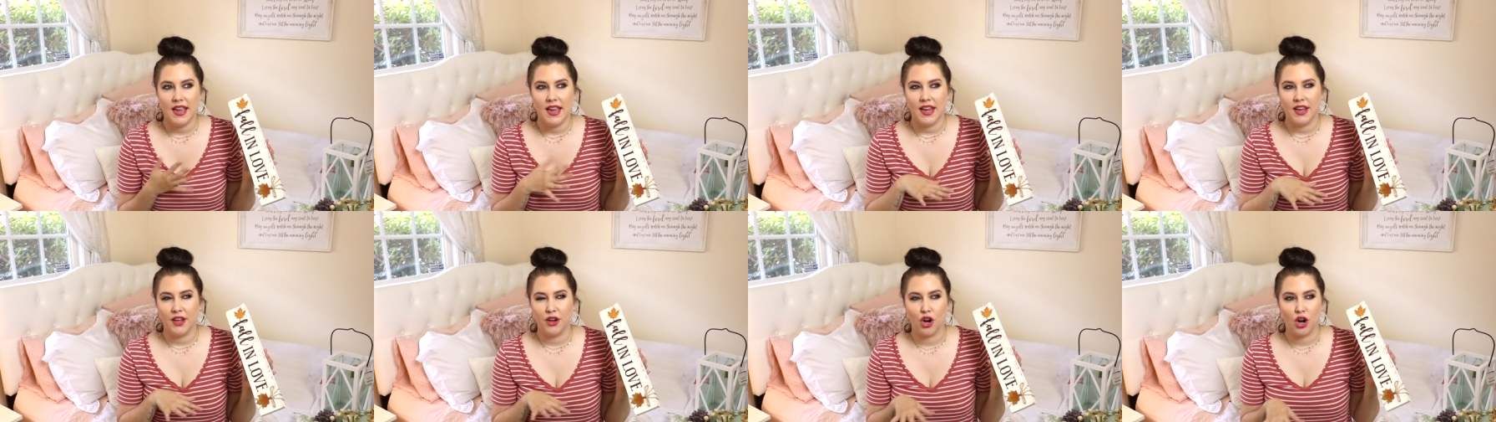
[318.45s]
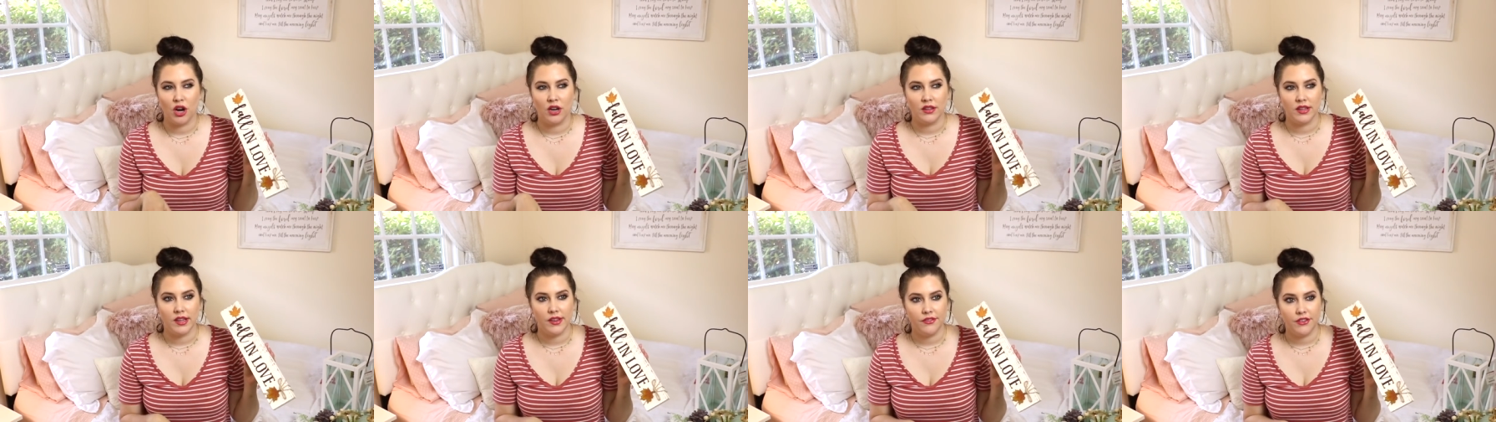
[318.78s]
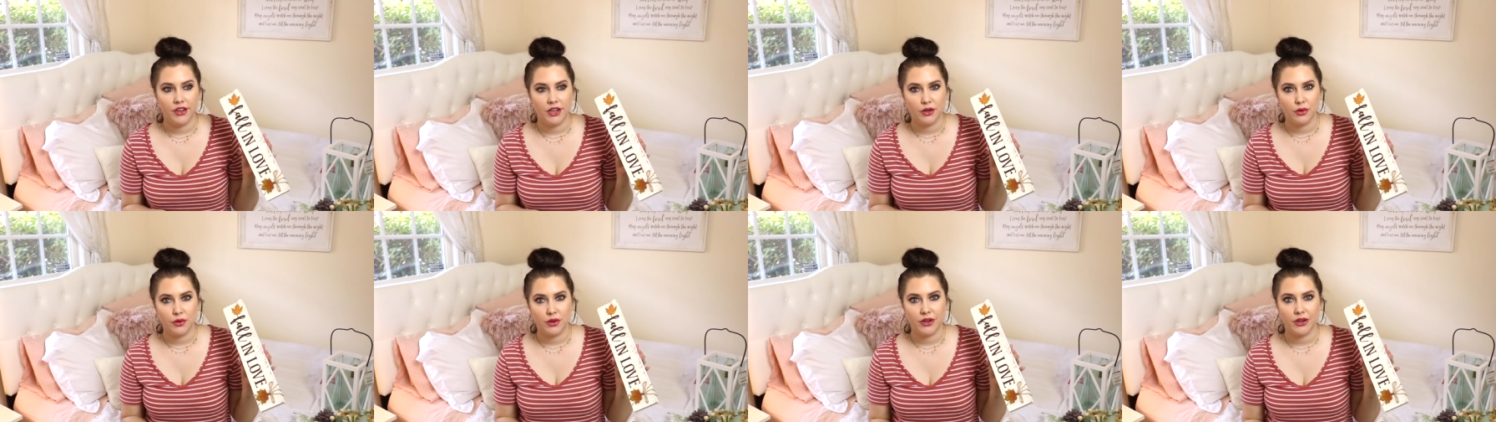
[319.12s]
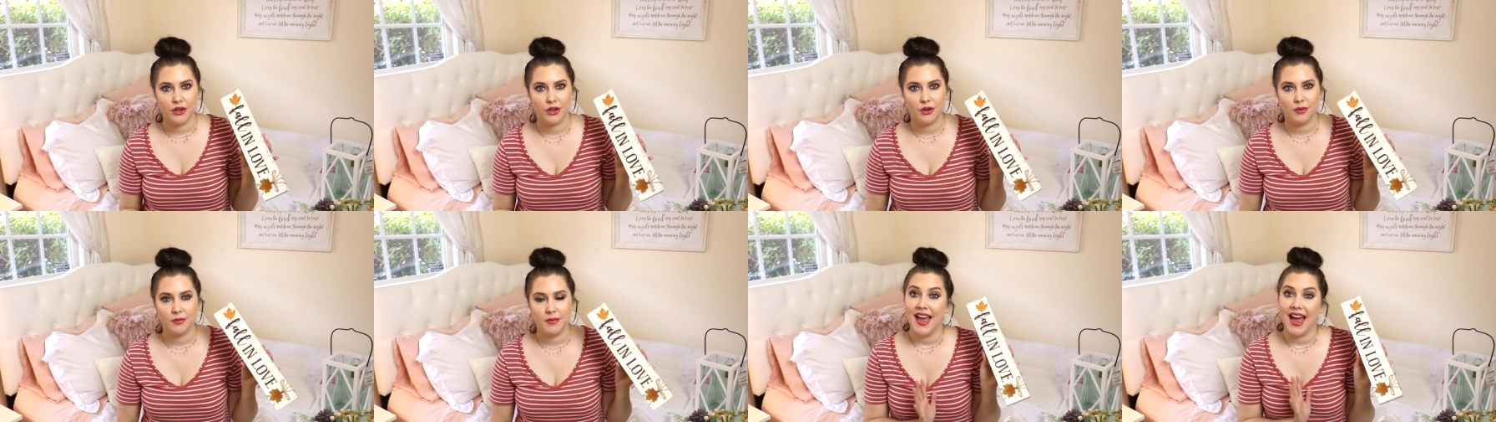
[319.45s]
in our living
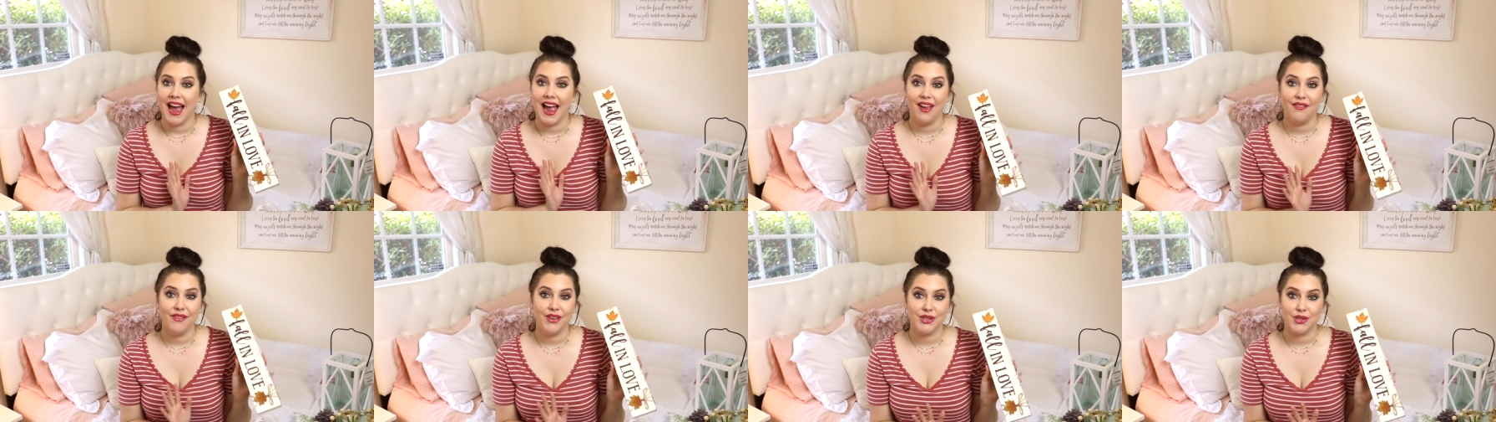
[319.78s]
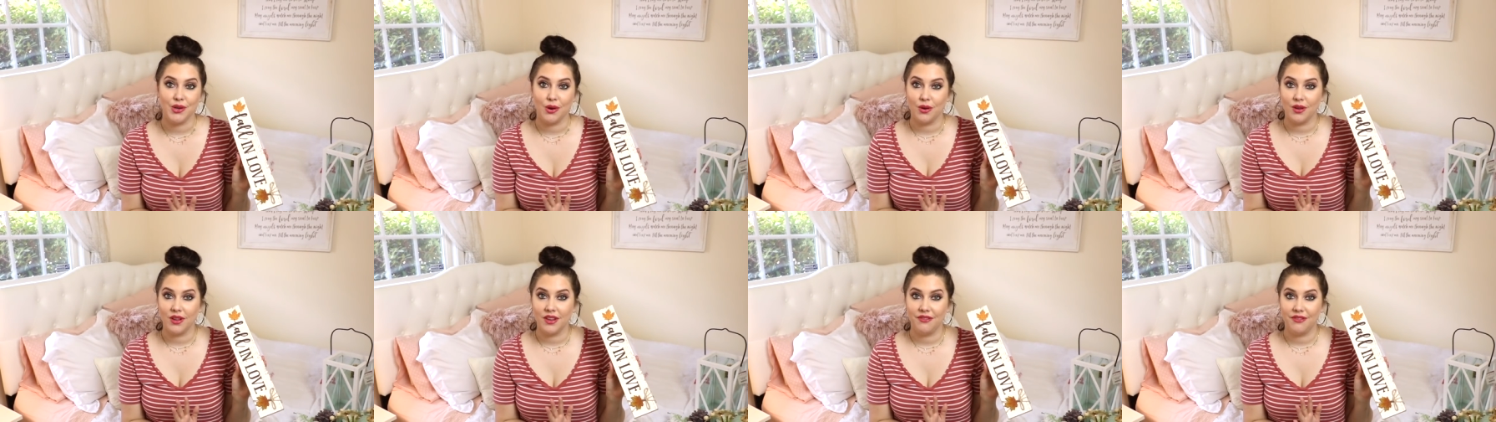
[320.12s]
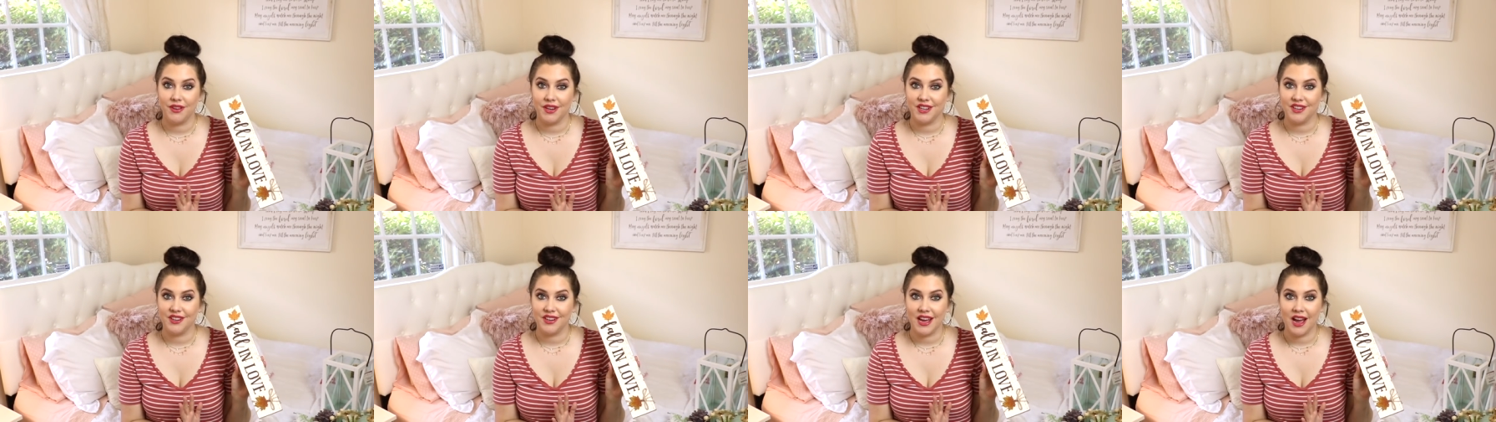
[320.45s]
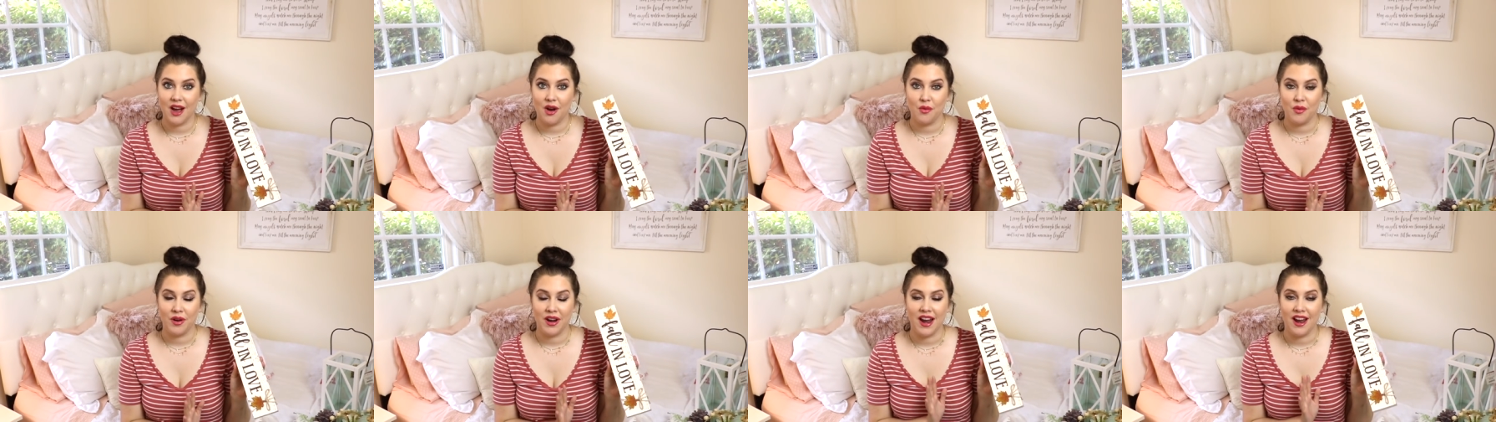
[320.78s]
room. I haven't totally figured
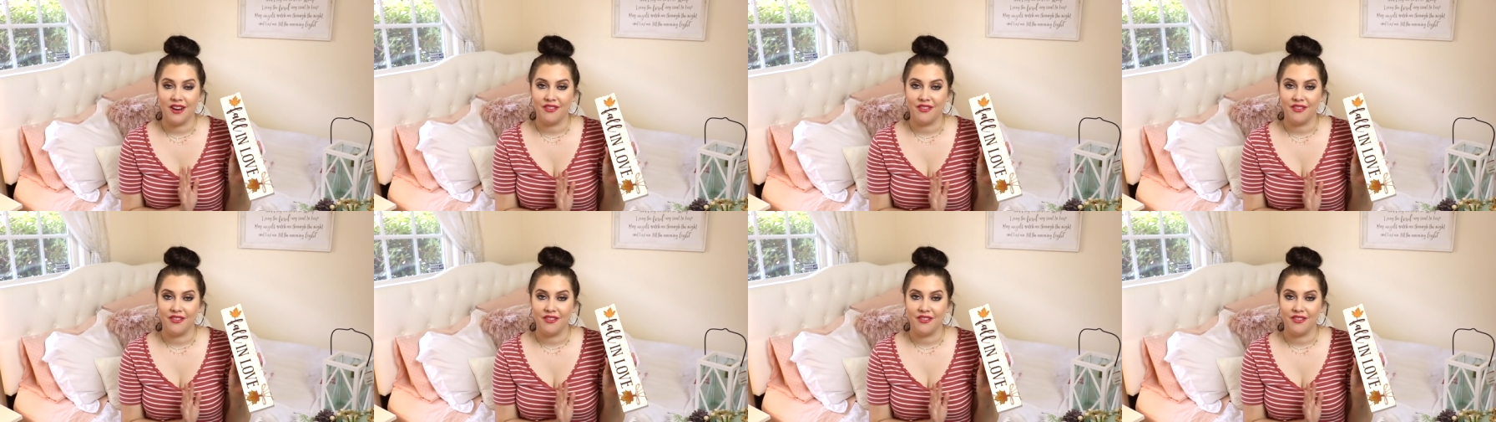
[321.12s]
out where